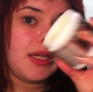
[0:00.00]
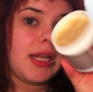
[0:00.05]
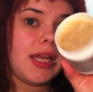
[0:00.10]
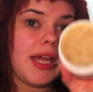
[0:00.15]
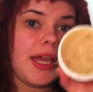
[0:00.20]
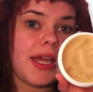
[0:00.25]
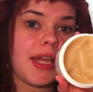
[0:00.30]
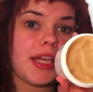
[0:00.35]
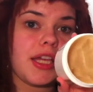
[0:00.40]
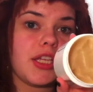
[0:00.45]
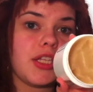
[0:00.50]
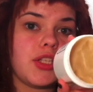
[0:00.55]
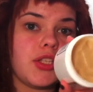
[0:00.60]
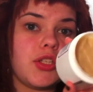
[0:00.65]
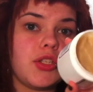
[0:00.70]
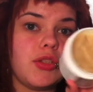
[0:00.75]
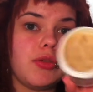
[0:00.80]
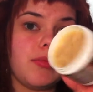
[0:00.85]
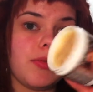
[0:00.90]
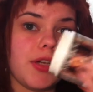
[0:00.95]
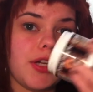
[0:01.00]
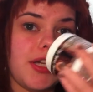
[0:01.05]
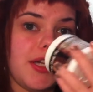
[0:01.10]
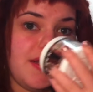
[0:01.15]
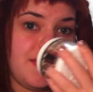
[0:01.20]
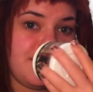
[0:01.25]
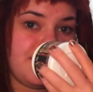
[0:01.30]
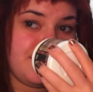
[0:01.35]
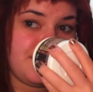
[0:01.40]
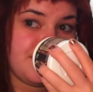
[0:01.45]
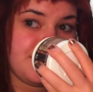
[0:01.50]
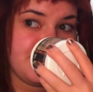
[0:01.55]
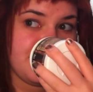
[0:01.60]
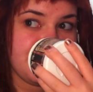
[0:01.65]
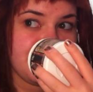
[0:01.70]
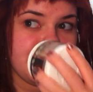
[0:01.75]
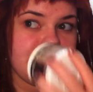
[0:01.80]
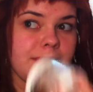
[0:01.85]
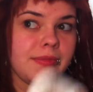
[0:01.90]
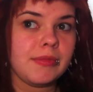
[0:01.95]
like super good.
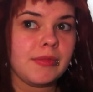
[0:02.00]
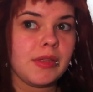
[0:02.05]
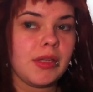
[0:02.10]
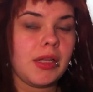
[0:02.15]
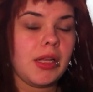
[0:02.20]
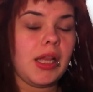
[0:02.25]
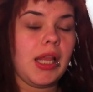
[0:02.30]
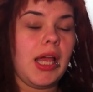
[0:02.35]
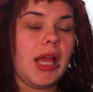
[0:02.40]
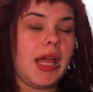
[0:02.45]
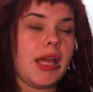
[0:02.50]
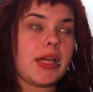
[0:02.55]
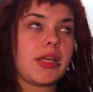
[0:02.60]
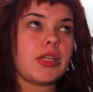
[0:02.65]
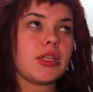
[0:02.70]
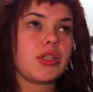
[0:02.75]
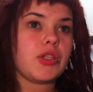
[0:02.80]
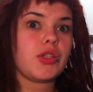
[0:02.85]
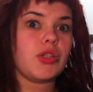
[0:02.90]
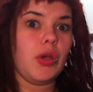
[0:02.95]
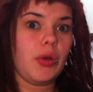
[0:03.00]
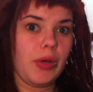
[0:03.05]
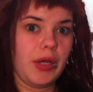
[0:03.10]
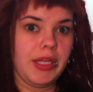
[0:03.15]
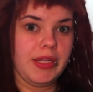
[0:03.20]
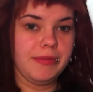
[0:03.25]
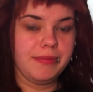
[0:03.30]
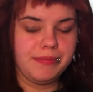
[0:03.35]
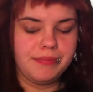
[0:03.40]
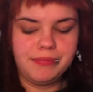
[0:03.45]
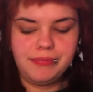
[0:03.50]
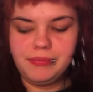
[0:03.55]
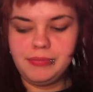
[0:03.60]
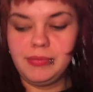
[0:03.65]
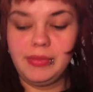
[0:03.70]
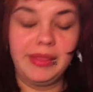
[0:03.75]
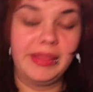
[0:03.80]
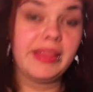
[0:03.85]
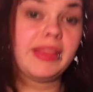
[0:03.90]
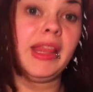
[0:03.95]
Like, so good.
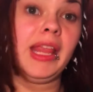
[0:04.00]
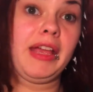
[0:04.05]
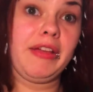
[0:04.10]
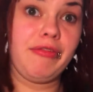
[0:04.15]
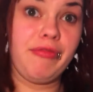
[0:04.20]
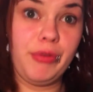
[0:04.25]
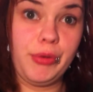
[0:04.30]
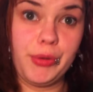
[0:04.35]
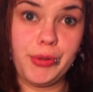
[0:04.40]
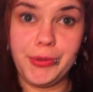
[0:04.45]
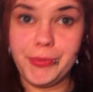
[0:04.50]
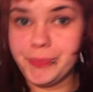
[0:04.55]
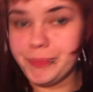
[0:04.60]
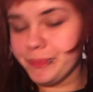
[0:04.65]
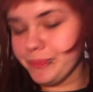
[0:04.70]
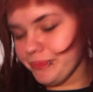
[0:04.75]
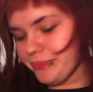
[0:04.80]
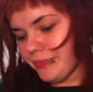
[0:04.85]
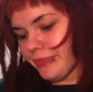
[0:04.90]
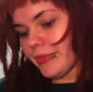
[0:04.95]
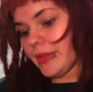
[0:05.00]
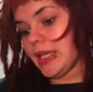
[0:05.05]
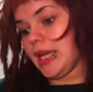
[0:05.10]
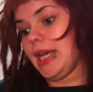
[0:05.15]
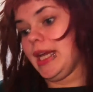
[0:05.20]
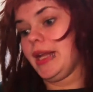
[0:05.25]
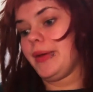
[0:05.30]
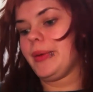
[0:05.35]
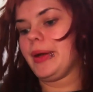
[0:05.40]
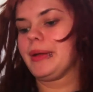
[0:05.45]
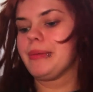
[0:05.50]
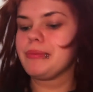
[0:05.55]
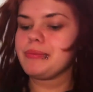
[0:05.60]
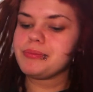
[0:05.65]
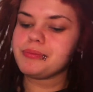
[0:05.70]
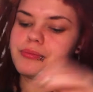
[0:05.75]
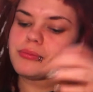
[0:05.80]
Like food. Anyway.